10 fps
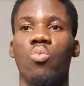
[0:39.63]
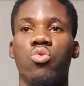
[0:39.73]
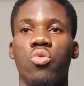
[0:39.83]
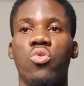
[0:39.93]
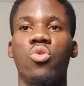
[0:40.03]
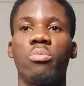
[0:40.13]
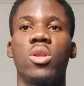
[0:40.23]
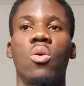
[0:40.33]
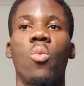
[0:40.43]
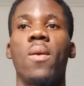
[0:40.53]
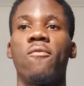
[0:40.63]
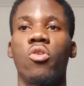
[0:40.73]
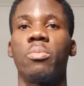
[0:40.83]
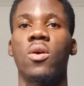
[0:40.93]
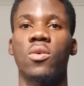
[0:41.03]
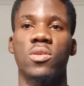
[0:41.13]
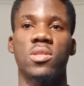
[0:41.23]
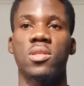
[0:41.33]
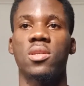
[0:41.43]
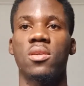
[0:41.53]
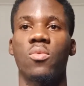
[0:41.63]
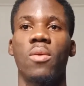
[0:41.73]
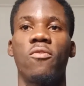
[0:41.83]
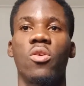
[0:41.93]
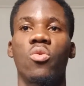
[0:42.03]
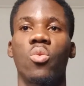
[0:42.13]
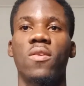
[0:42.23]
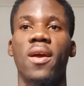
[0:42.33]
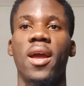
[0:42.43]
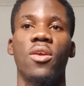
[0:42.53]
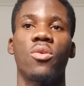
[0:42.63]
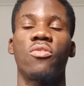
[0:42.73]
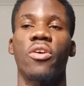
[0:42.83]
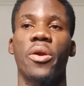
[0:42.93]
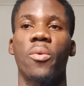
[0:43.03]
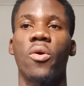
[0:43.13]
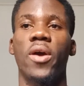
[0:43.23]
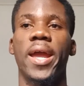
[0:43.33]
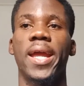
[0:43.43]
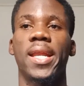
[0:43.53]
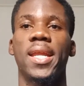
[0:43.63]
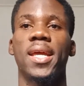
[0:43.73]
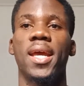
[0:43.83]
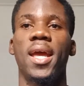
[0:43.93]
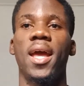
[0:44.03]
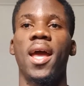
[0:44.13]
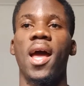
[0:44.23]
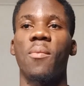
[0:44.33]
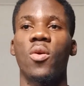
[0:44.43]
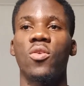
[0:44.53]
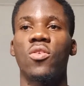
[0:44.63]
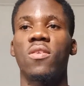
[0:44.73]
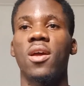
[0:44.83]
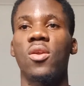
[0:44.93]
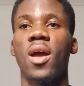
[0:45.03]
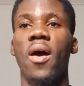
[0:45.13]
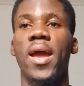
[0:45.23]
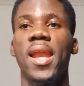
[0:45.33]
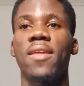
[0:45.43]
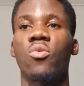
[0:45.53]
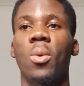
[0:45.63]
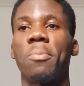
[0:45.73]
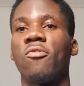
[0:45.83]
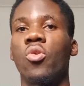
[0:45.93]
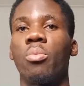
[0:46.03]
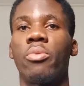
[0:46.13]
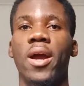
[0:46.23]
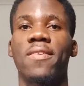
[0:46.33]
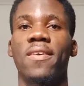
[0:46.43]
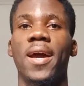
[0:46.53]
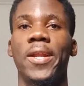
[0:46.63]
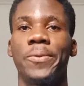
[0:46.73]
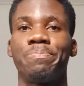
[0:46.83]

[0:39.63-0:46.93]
zoom in on Webflow, because Webflow is what I can use very well, and I'm going to tell you how I learned Webflow practically.